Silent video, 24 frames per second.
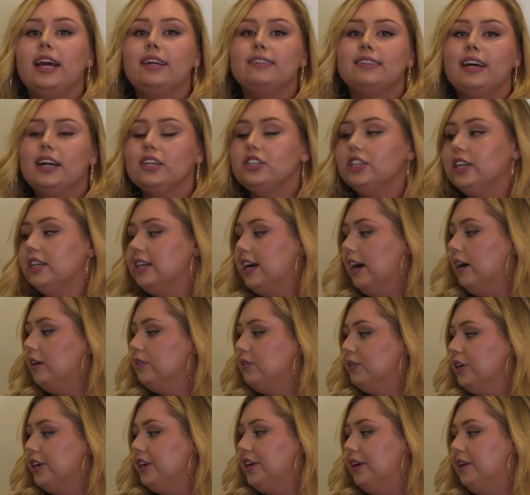It's actually an
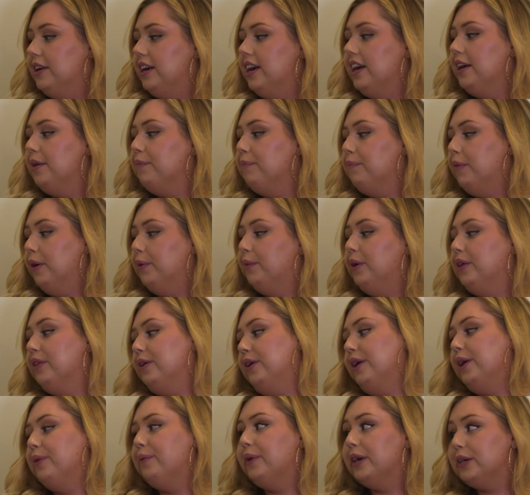outdoor unit, but we
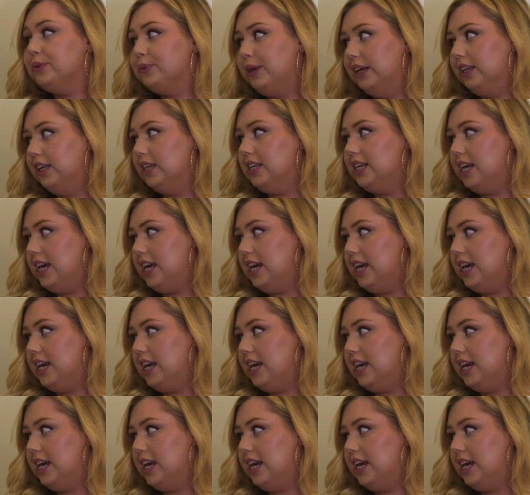thought it worked well in